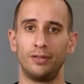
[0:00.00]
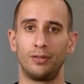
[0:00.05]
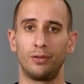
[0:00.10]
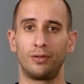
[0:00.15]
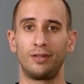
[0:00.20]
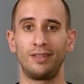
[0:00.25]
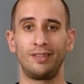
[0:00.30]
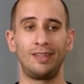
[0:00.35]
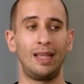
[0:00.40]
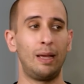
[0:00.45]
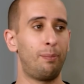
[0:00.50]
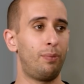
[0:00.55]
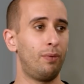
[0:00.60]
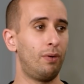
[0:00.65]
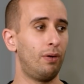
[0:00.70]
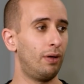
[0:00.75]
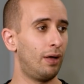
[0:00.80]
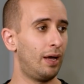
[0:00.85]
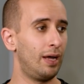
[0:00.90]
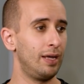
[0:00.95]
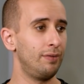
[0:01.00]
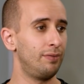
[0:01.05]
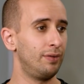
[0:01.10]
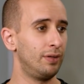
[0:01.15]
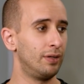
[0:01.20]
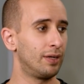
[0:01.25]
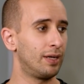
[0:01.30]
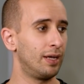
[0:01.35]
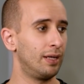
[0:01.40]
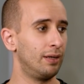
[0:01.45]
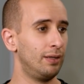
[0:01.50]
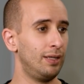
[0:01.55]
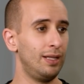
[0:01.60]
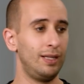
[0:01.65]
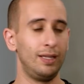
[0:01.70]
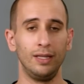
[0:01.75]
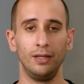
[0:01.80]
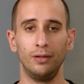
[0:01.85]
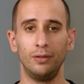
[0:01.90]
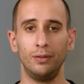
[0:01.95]
So as an example, I even look at
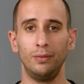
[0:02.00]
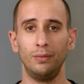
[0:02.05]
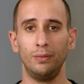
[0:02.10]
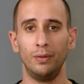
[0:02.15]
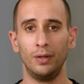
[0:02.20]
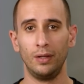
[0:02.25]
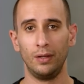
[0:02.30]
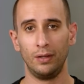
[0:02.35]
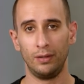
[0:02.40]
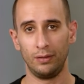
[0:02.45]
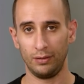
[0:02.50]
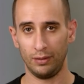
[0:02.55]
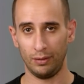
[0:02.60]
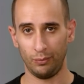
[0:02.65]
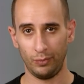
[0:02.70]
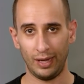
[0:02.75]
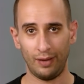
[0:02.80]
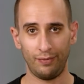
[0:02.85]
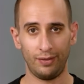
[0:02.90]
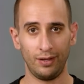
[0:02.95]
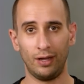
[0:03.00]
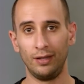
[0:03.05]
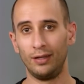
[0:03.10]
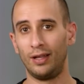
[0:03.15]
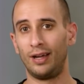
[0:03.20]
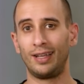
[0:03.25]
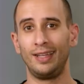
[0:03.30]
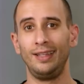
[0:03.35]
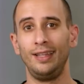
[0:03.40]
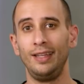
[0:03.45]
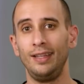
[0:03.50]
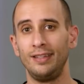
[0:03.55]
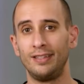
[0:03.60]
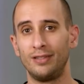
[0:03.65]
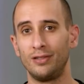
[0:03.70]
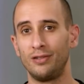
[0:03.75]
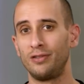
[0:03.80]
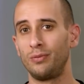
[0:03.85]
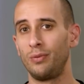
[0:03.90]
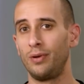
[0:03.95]
Lily, who we have the Unlocking Lily
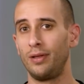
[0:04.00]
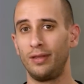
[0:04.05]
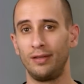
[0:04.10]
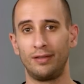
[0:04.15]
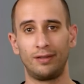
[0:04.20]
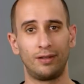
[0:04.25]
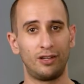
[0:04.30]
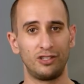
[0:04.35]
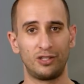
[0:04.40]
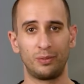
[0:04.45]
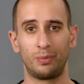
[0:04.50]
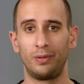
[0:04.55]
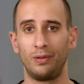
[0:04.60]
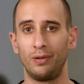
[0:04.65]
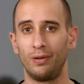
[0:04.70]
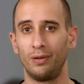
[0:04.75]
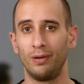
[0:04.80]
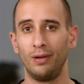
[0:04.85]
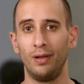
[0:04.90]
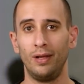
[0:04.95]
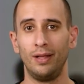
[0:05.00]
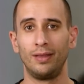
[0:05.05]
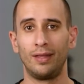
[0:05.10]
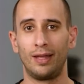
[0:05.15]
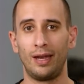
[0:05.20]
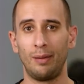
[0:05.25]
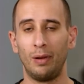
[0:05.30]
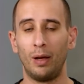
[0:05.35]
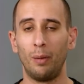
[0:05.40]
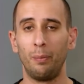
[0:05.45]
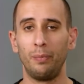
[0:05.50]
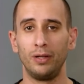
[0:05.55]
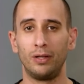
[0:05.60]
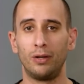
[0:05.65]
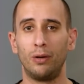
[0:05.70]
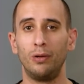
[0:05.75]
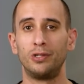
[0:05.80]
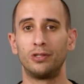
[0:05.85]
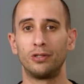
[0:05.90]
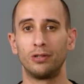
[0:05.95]
series with. It's an entrepreneur that I'm helping
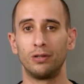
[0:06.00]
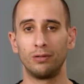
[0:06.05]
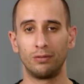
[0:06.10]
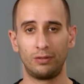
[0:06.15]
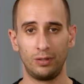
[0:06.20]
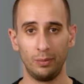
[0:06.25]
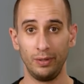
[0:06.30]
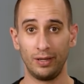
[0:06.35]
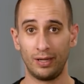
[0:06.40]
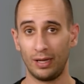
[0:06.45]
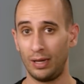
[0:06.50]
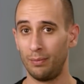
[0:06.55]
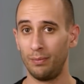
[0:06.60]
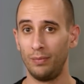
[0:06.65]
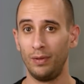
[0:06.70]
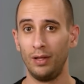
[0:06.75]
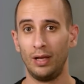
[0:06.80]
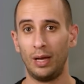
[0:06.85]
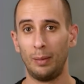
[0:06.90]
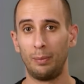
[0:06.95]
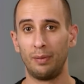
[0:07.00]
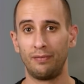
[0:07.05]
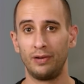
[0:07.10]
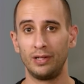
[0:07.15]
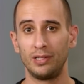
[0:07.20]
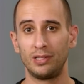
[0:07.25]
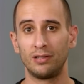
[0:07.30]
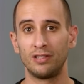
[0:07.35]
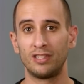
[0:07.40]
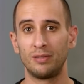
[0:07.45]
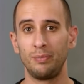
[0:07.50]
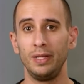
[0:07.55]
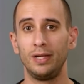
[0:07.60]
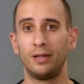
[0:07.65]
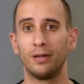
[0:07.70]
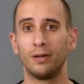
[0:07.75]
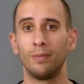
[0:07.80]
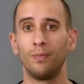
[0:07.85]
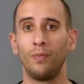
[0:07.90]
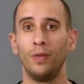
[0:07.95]
coach her to become a professional speaker.